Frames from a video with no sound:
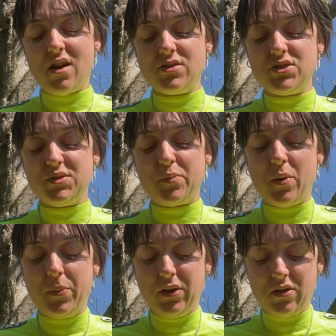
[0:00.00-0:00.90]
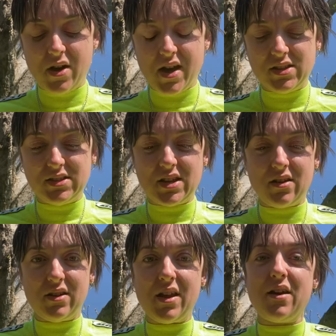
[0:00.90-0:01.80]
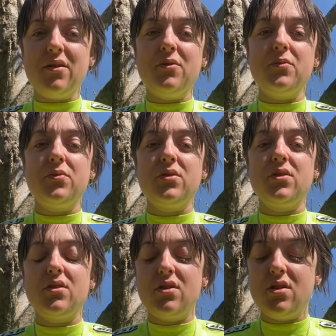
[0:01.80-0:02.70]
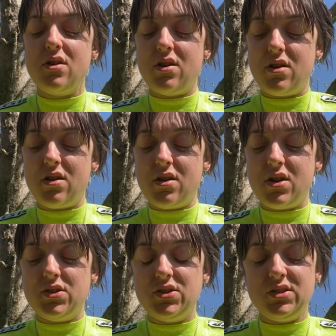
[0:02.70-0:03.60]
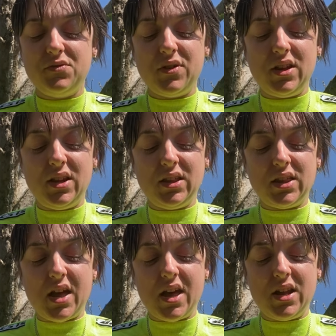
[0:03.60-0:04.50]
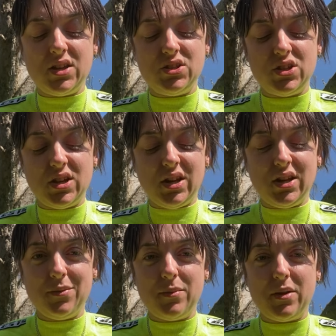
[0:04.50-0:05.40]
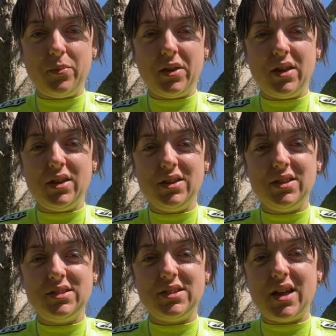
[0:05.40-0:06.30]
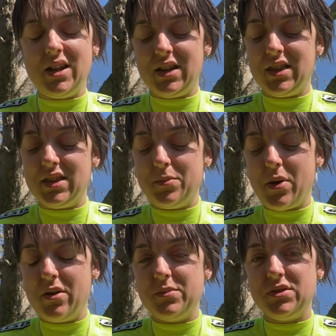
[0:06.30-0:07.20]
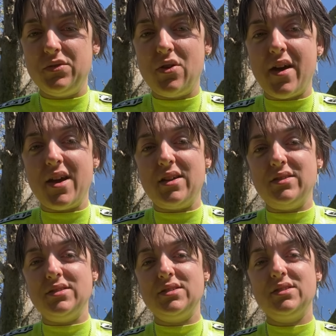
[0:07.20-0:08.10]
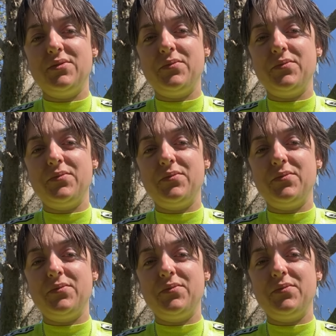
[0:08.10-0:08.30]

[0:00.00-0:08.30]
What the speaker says: and just popping your hands out now and just feeling that energy maybe settling in the palms of your hands.